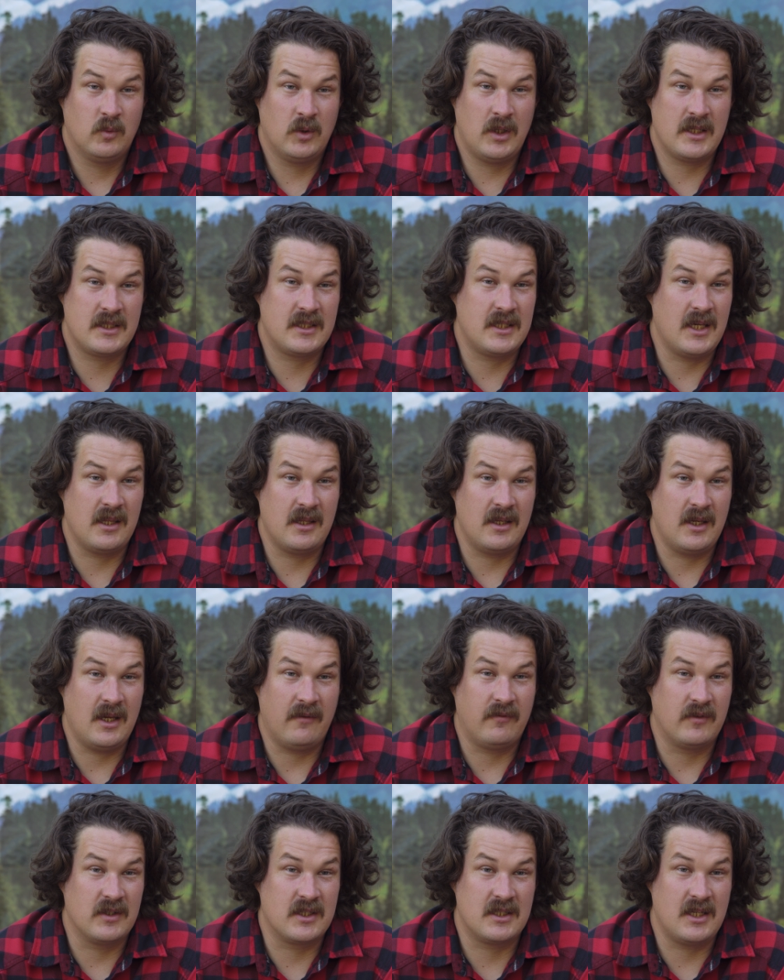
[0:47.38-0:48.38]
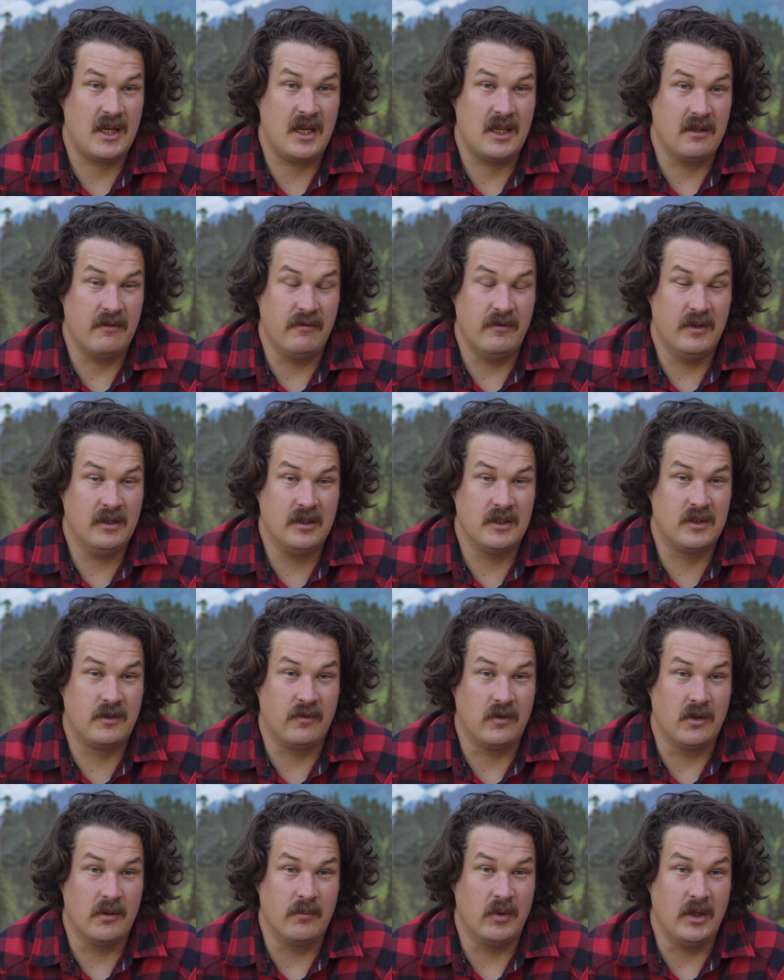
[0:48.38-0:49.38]
We're not saying that you have to stay in the village
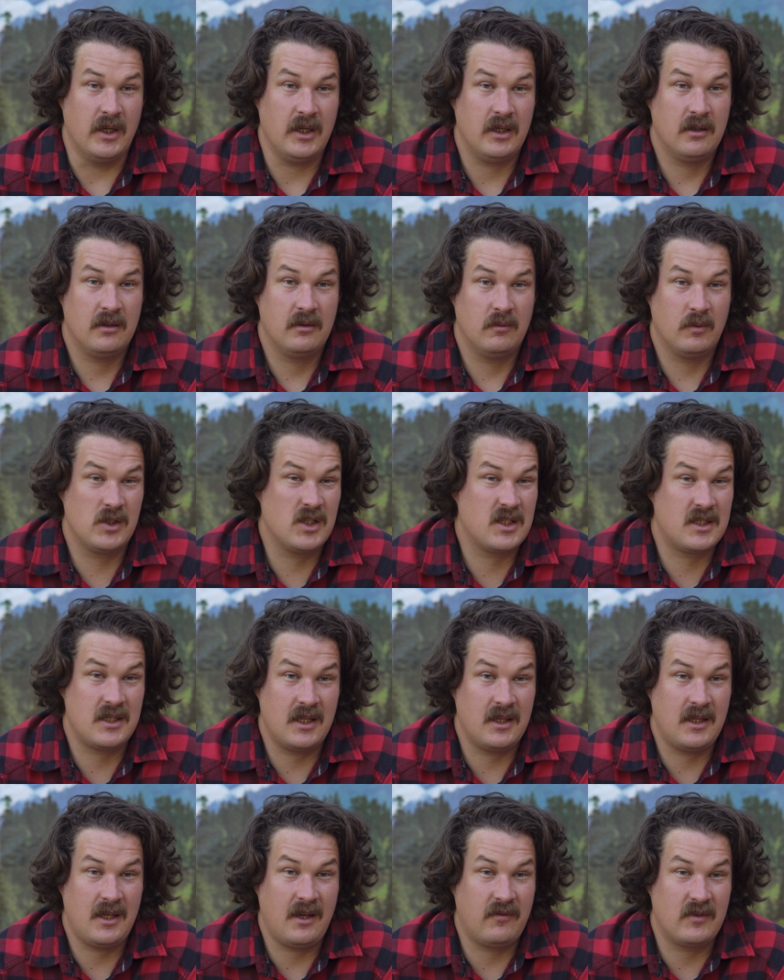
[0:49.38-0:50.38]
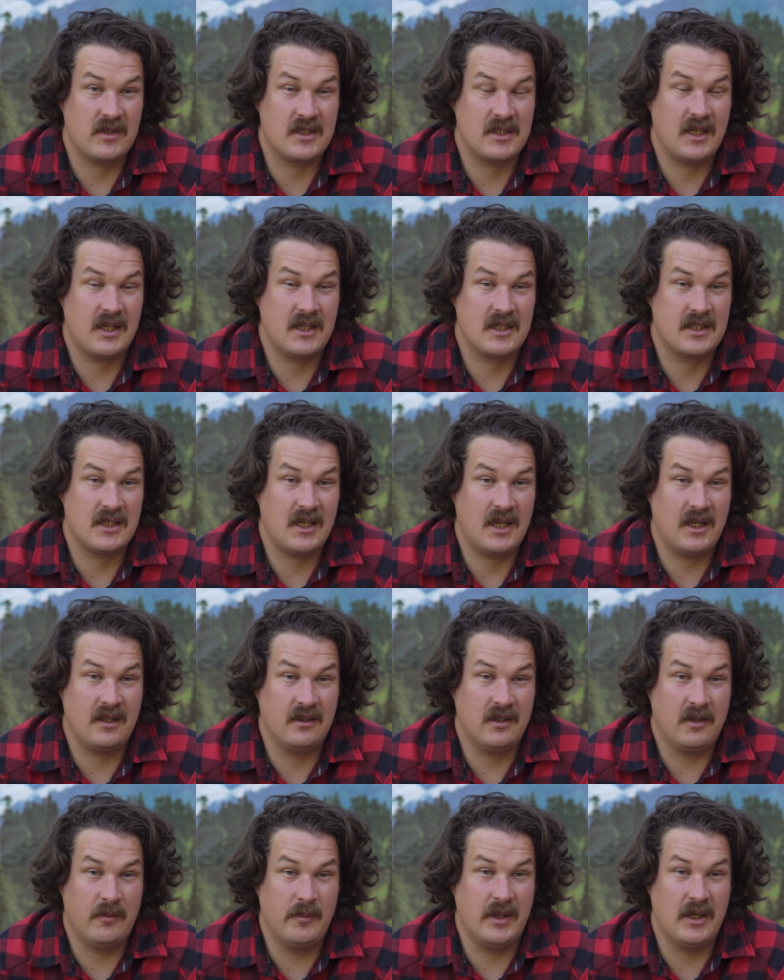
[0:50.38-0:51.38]
for a break. We're just saying that you have to set aside a
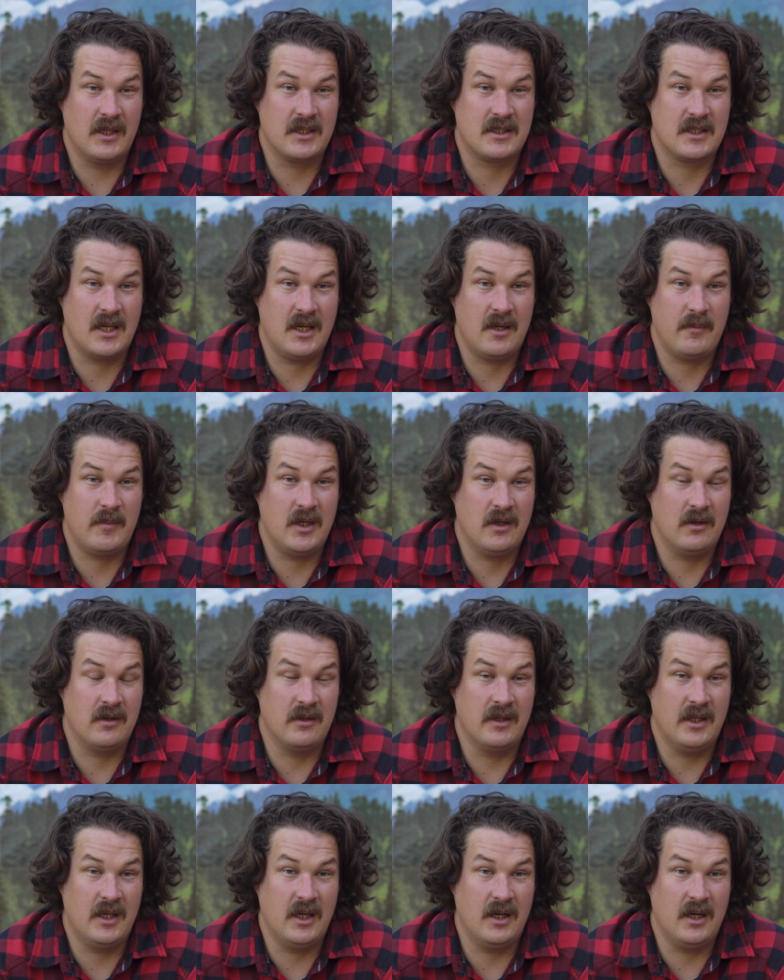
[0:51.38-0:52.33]
little bit of time here and